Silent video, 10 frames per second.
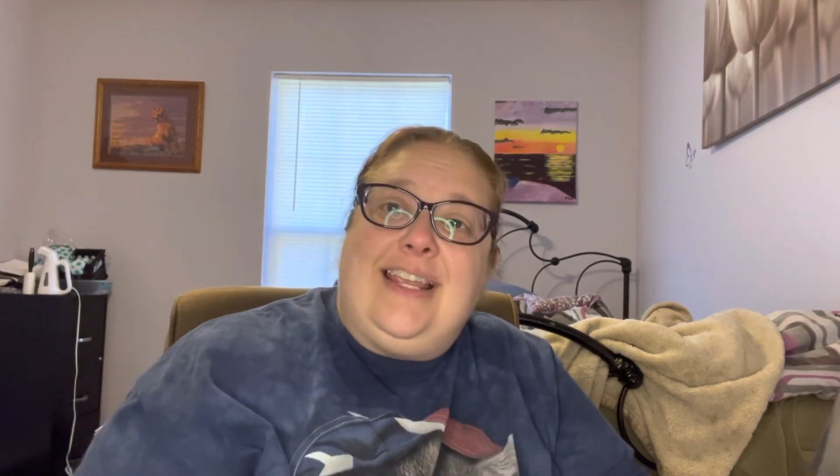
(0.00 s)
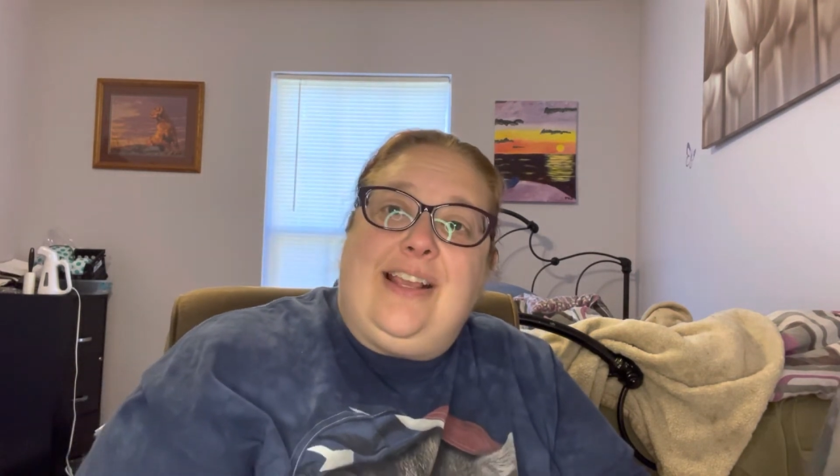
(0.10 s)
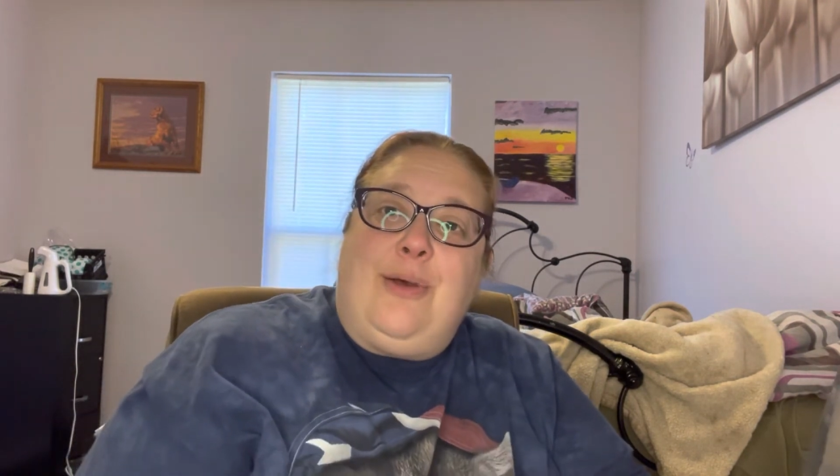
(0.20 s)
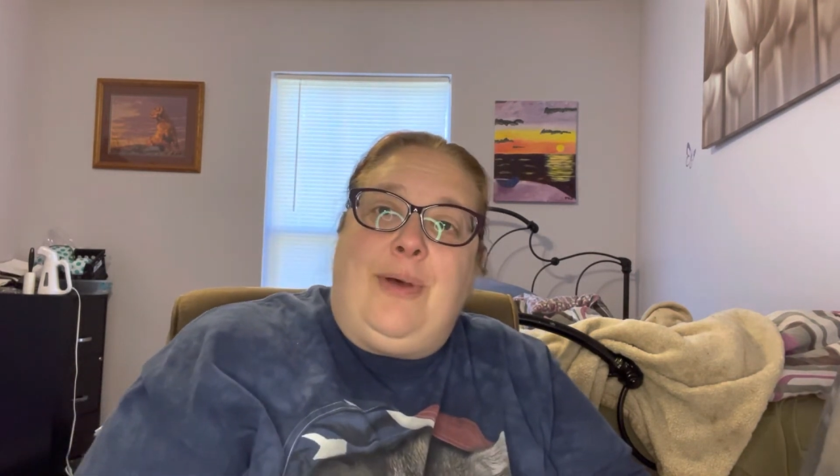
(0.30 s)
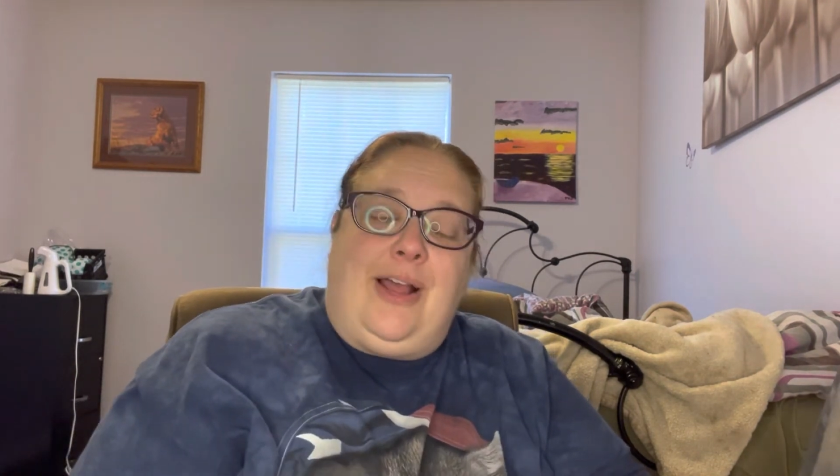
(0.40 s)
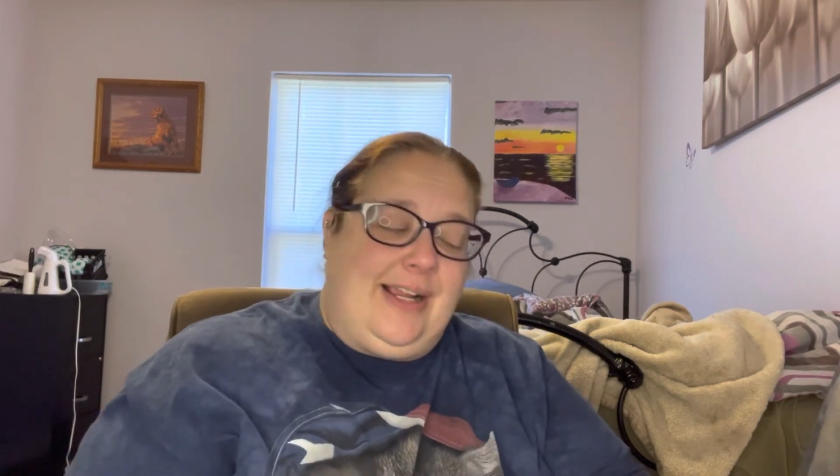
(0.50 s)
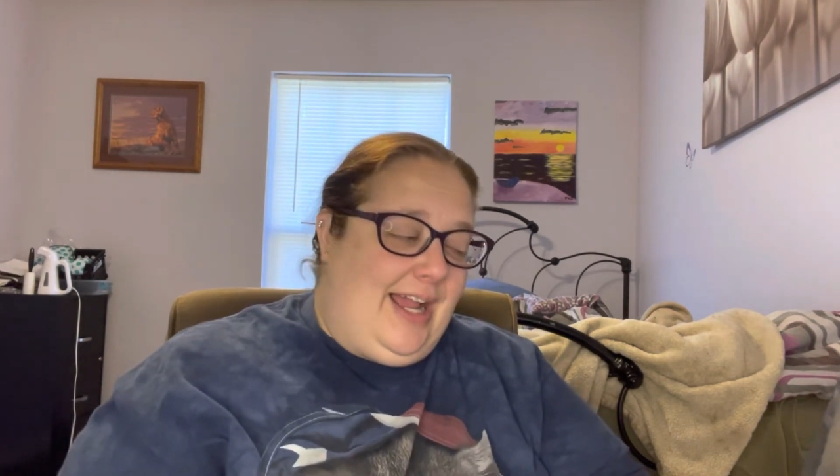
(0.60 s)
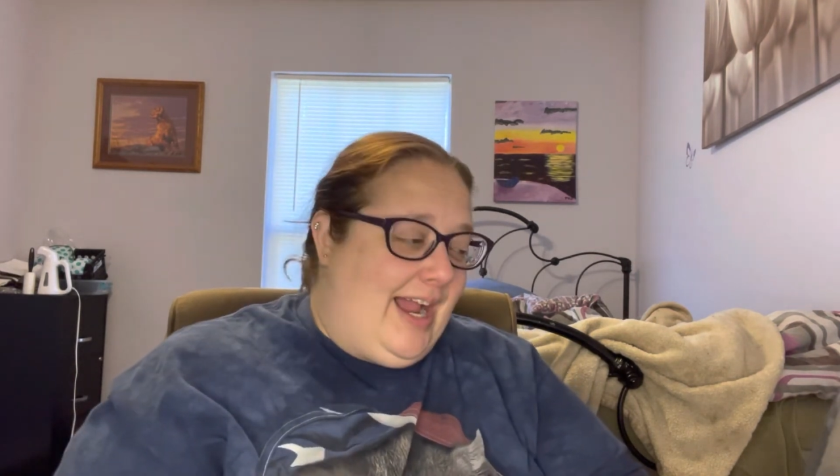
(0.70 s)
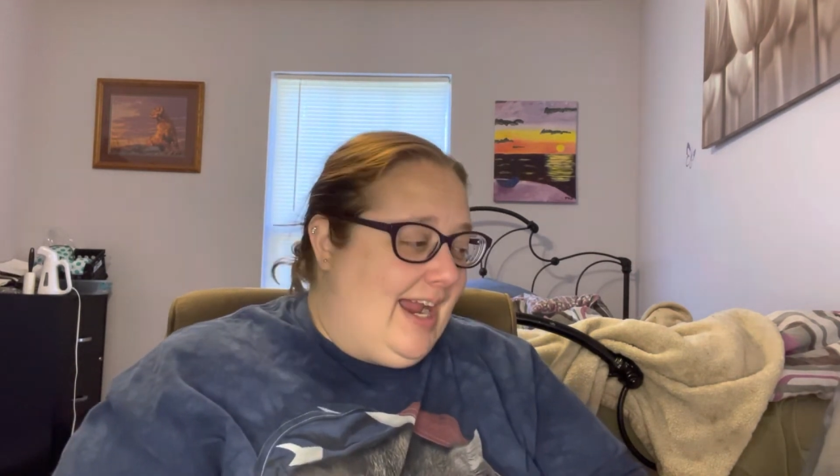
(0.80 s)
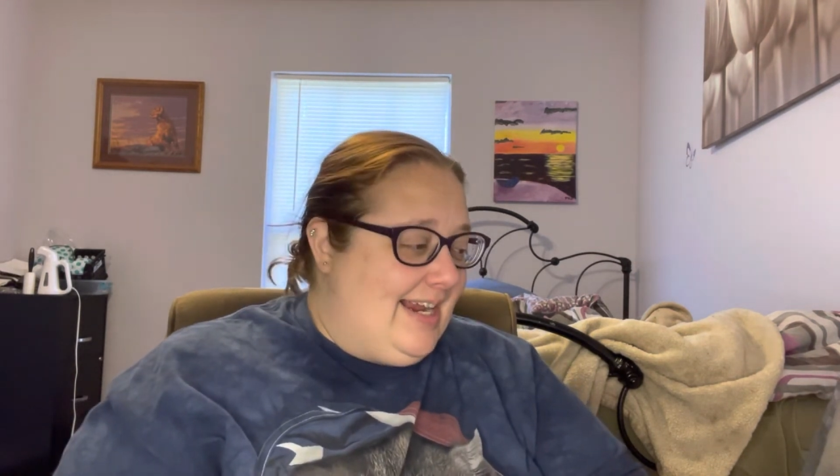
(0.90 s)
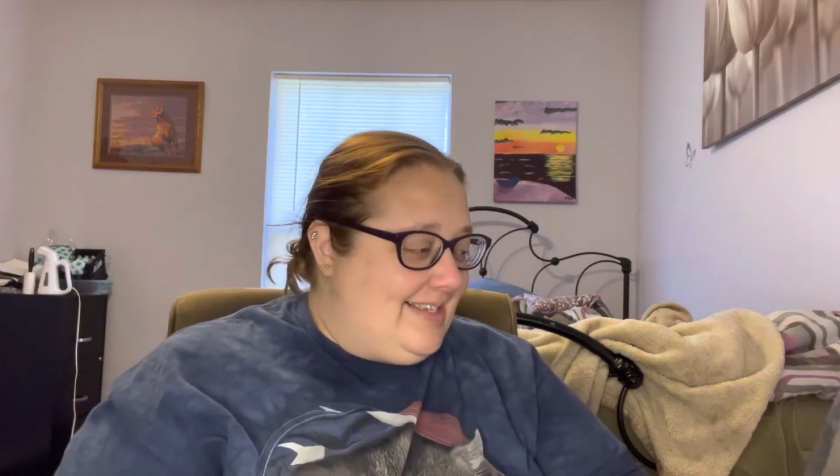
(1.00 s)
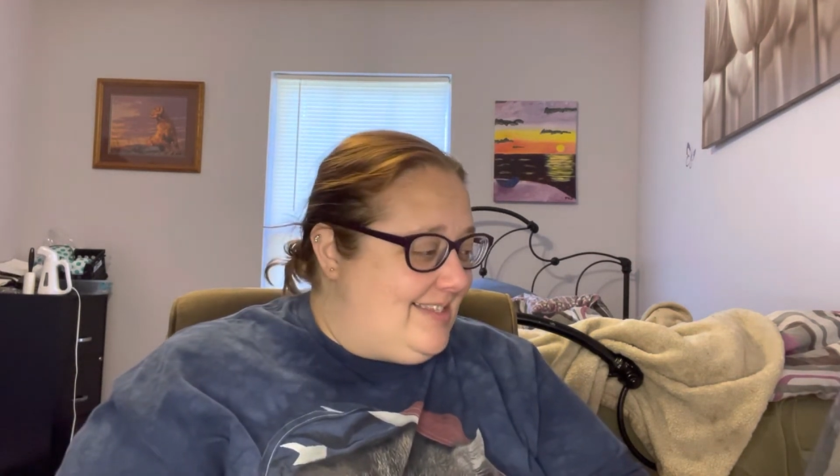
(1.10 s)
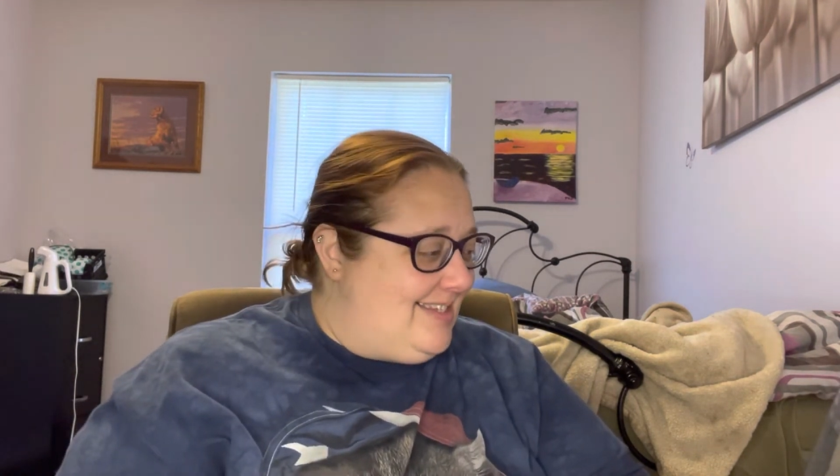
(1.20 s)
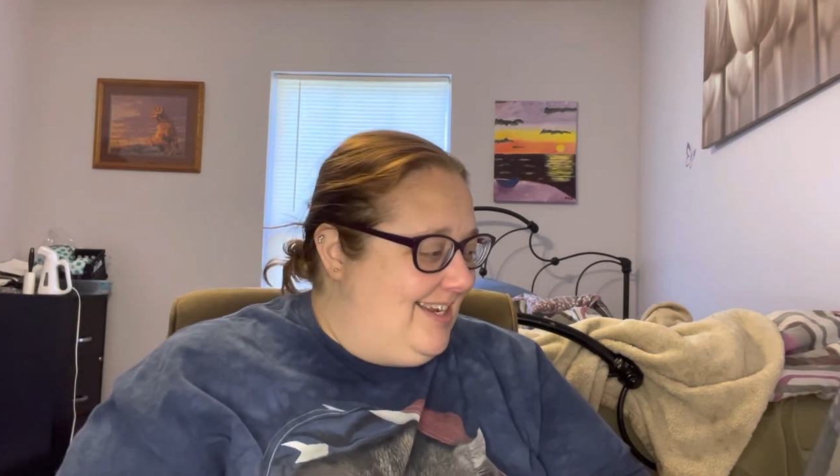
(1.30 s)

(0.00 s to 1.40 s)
Like, come on, guys.